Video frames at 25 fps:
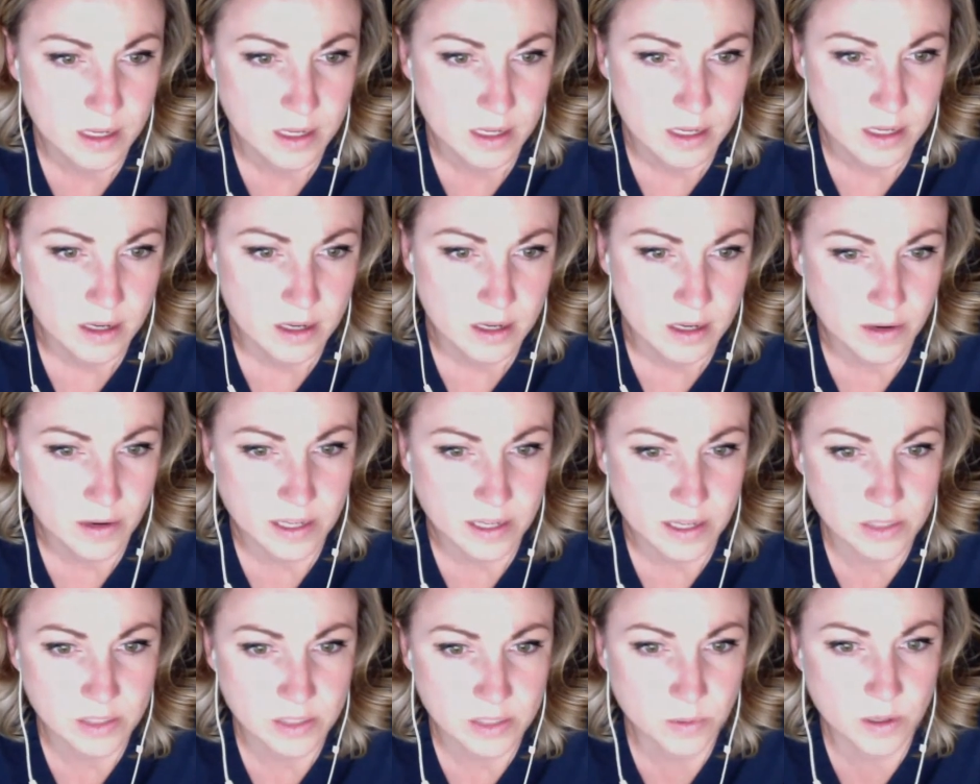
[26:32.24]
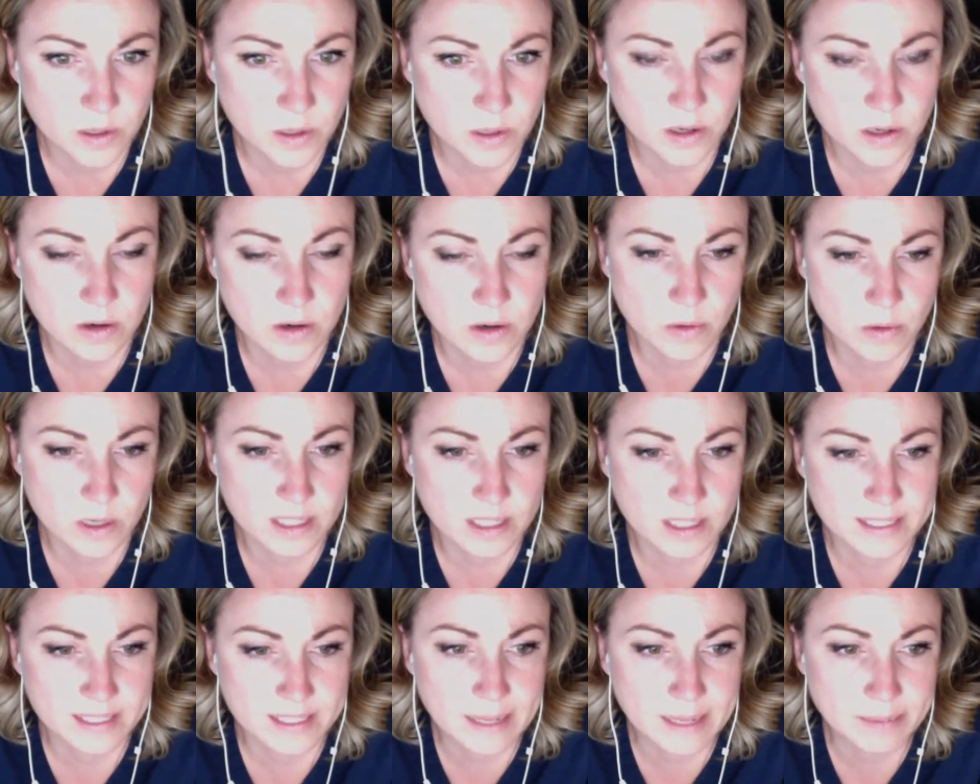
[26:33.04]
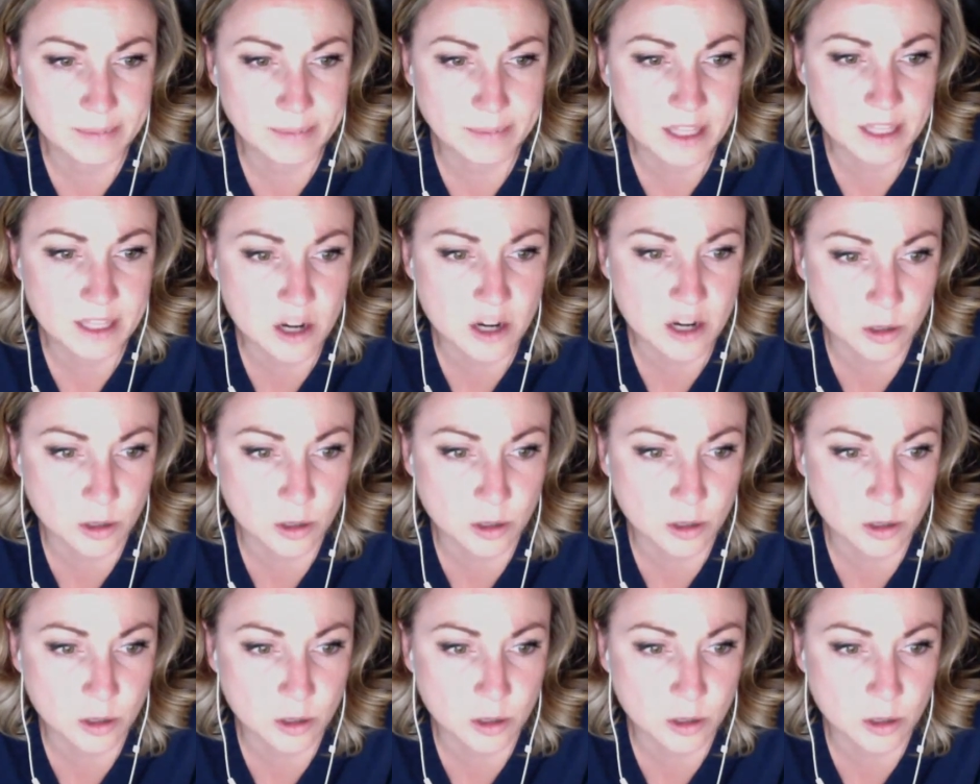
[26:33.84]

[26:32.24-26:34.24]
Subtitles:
Okay, so we're accepting the null,